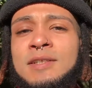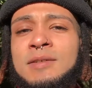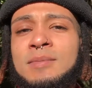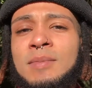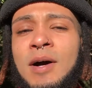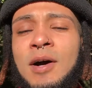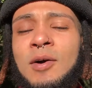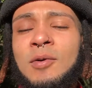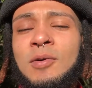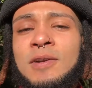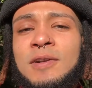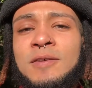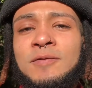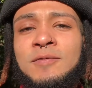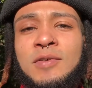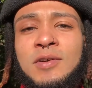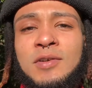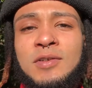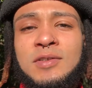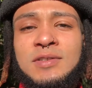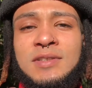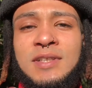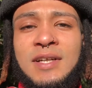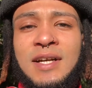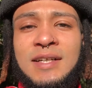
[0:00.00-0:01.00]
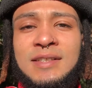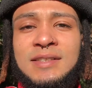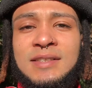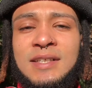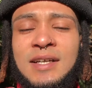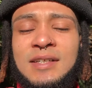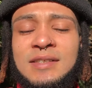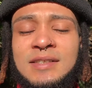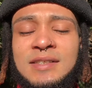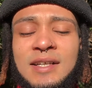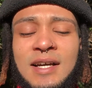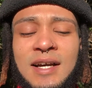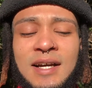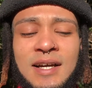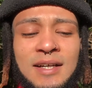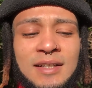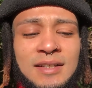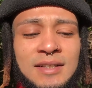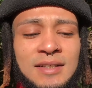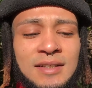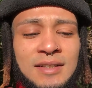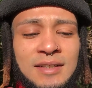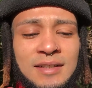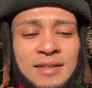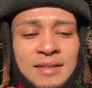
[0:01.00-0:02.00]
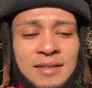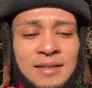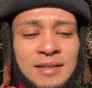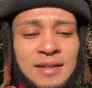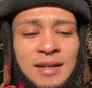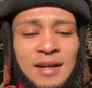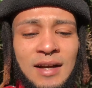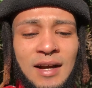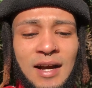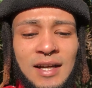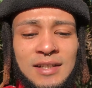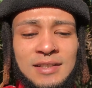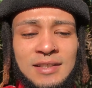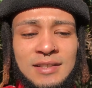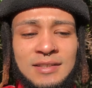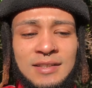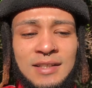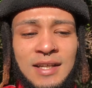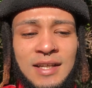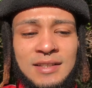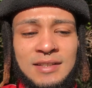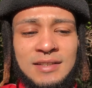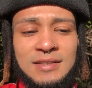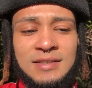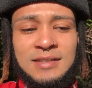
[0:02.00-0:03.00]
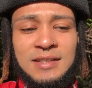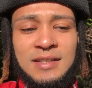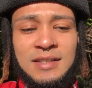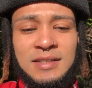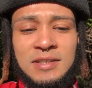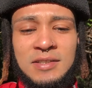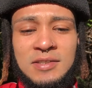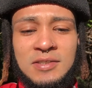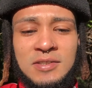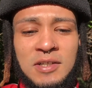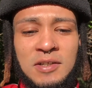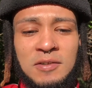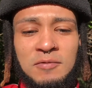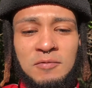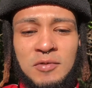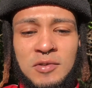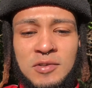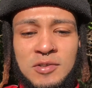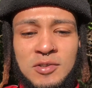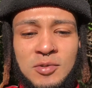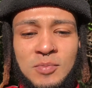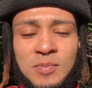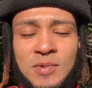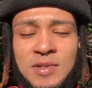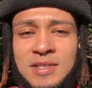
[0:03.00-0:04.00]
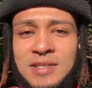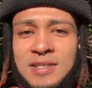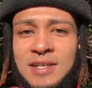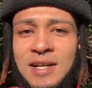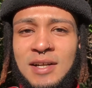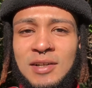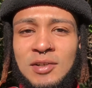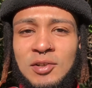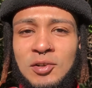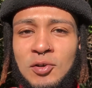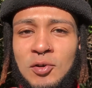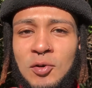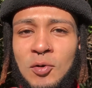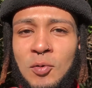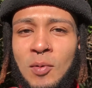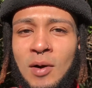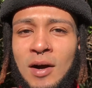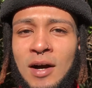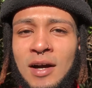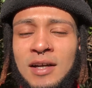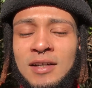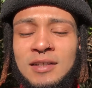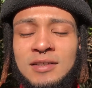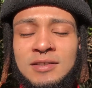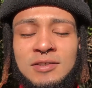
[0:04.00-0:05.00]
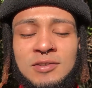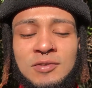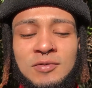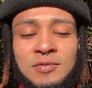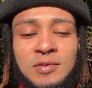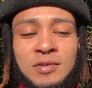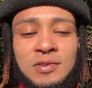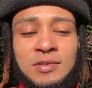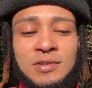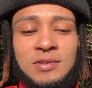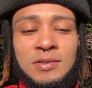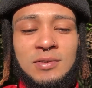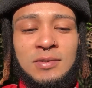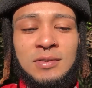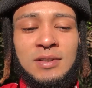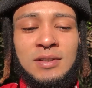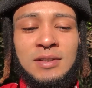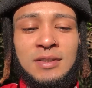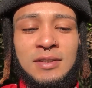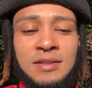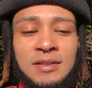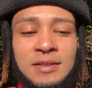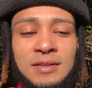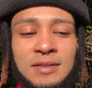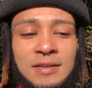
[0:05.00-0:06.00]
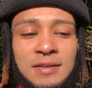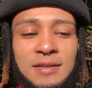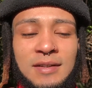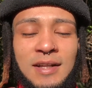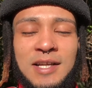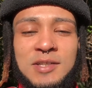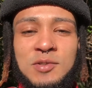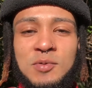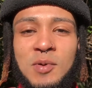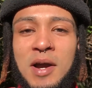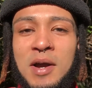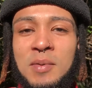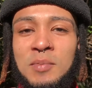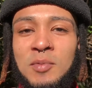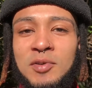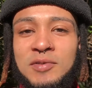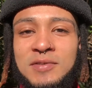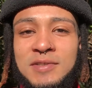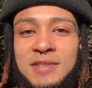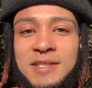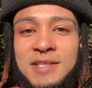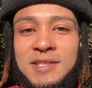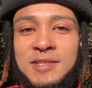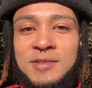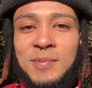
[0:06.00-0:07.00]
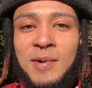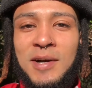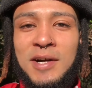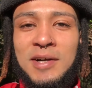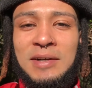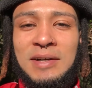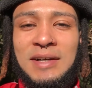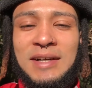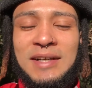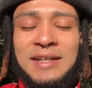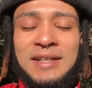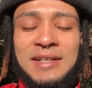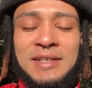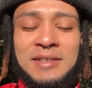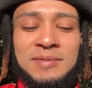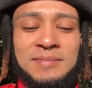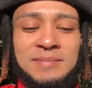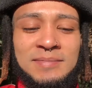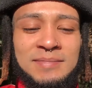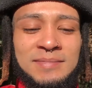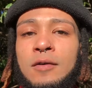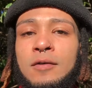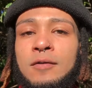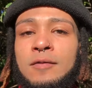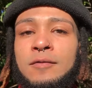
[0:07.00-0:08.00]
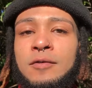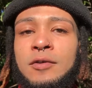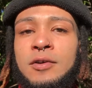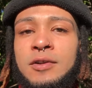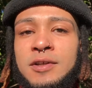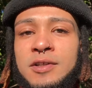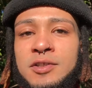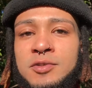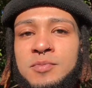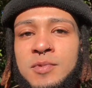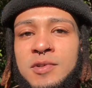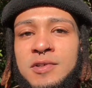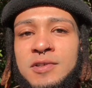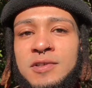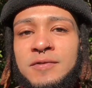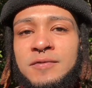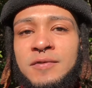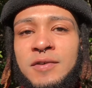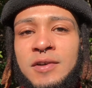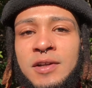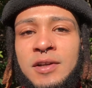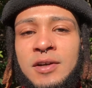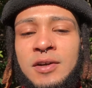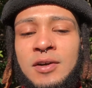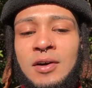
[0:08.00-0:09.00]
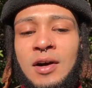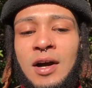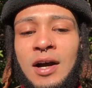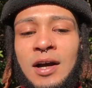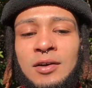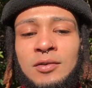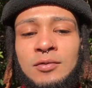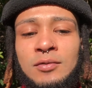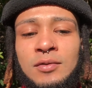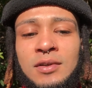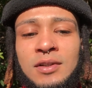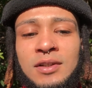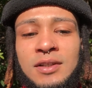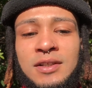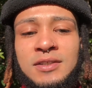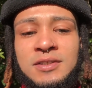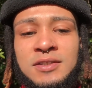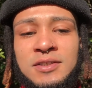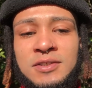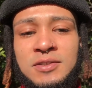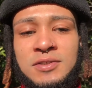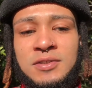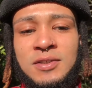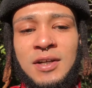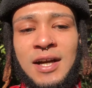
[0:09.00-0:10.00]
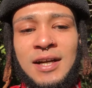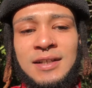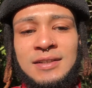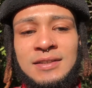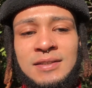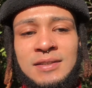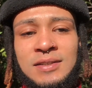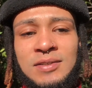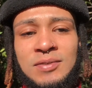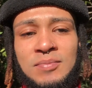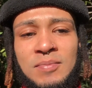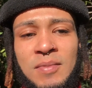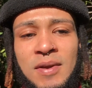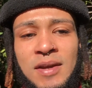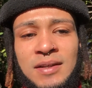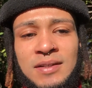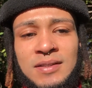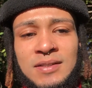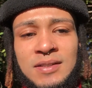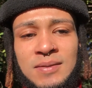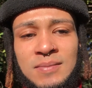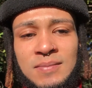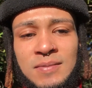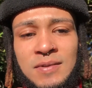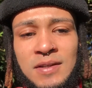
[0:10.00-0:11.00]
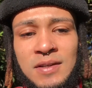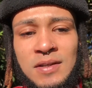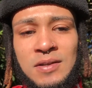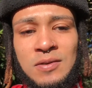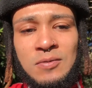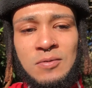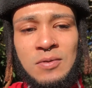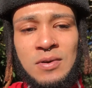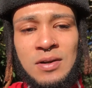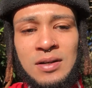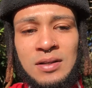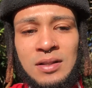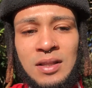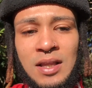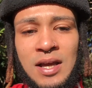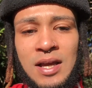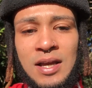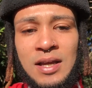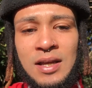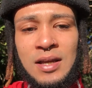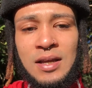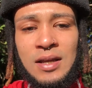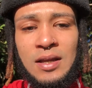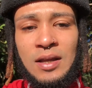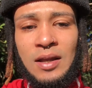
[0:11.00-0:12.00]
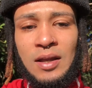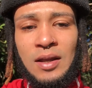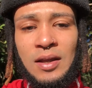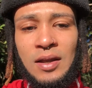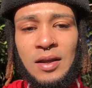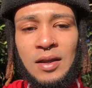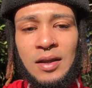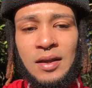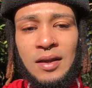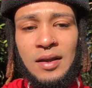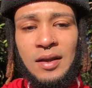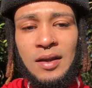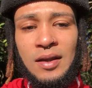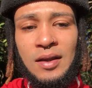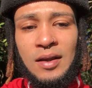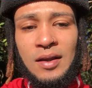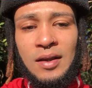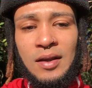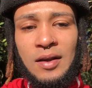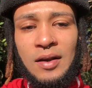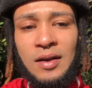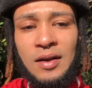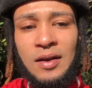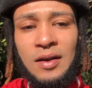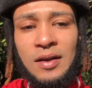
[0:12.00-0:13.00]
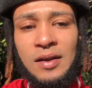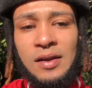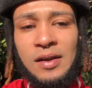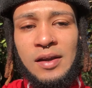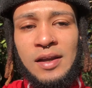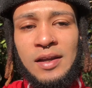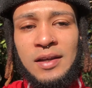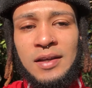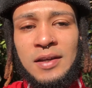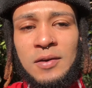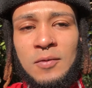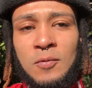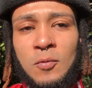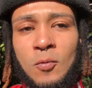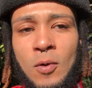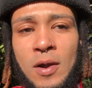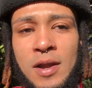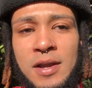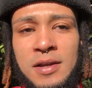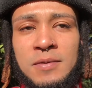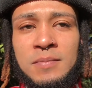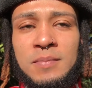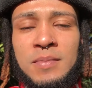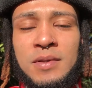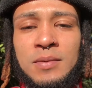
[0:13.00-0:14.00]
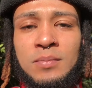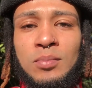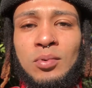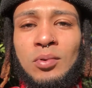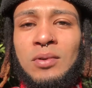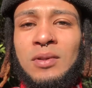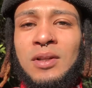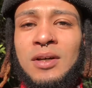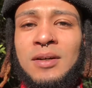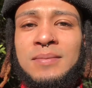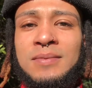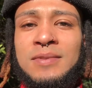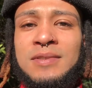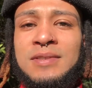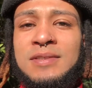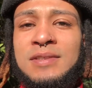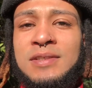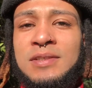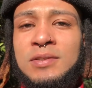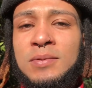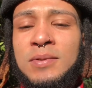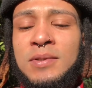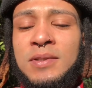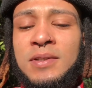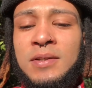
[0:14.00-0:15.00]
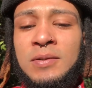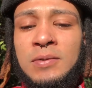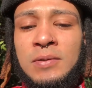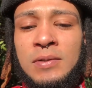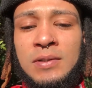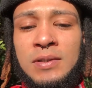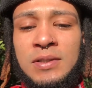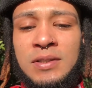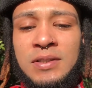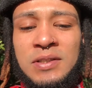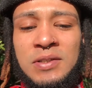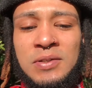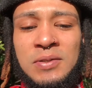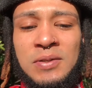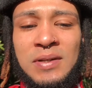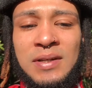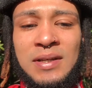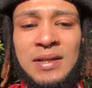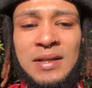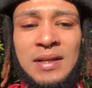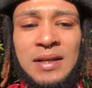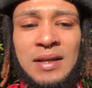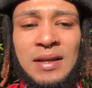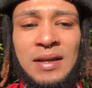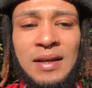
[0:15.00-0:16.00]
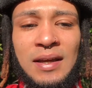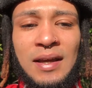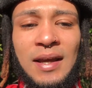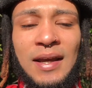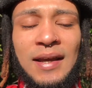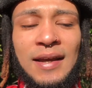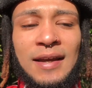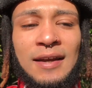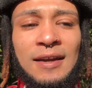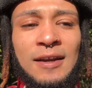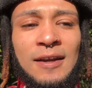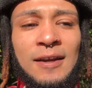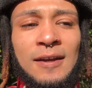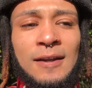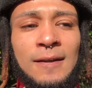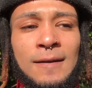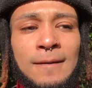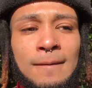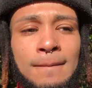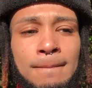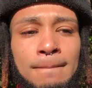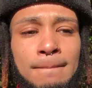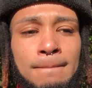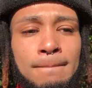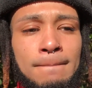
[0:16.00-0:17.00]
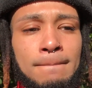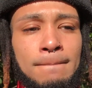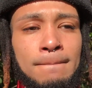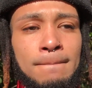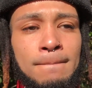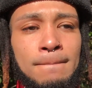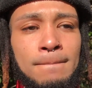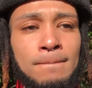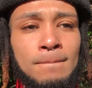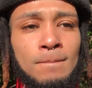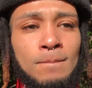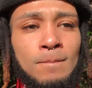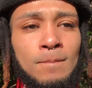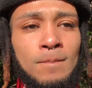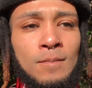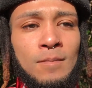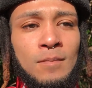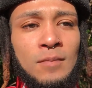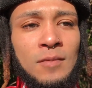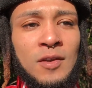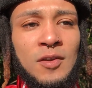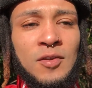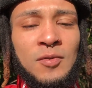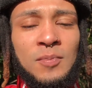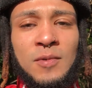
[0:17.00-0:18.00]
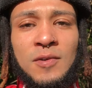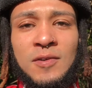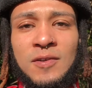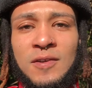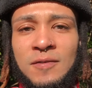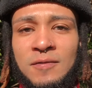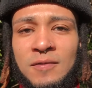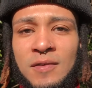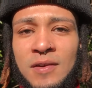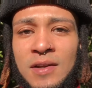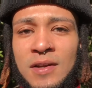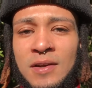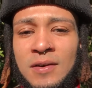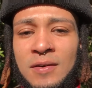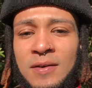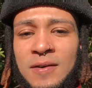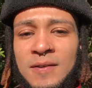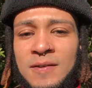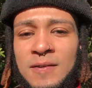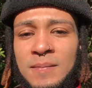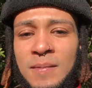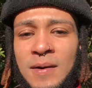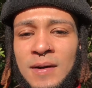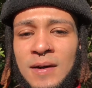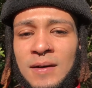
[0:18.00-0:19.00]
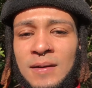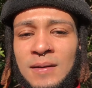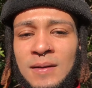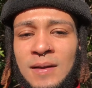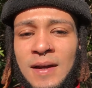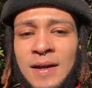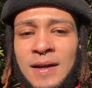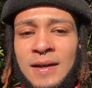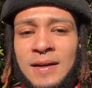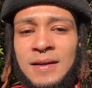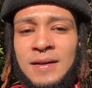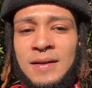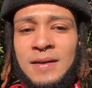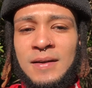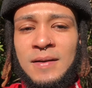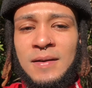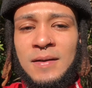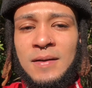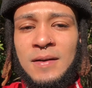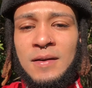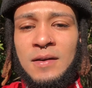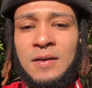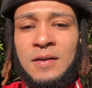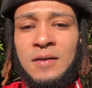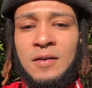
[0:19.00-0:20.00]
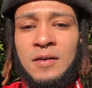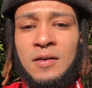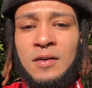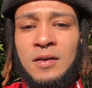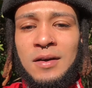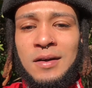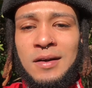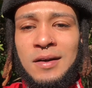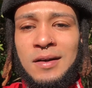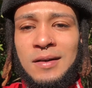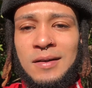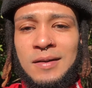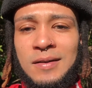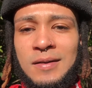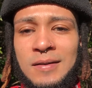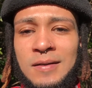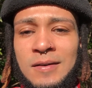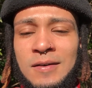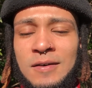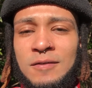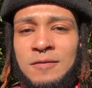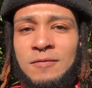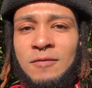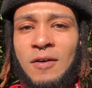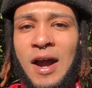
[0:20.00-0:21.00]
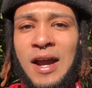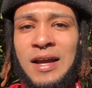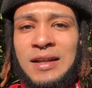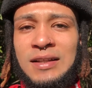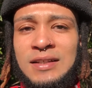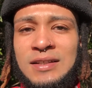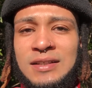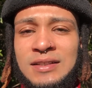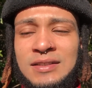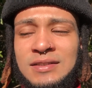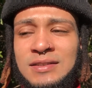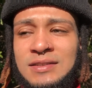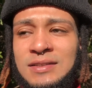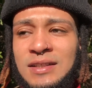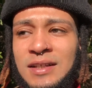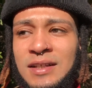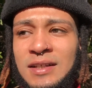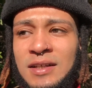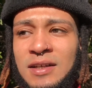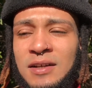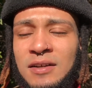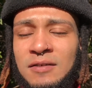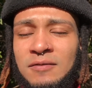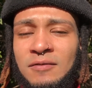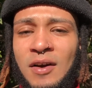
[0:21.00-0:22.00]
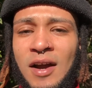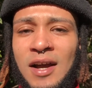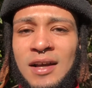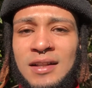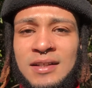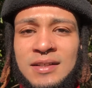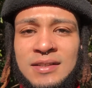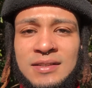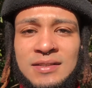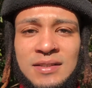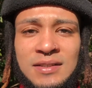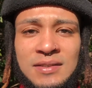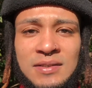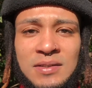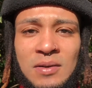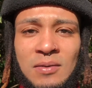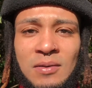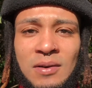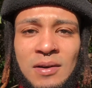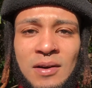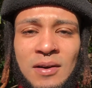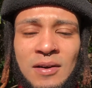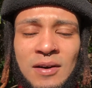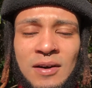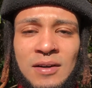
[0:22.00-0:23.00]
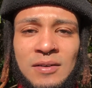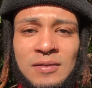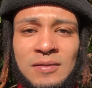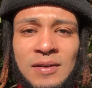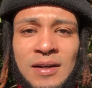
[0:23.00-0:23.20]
about when it feels nice outside, I just like to sit in the sun for some reason. I don't know why, it just feels so good. That's why I moved to this spot right here. For this music video, I really just tried to make something where like it can wake people up to see what they're really doing. And this music video is about like the violence and gun violence that's going on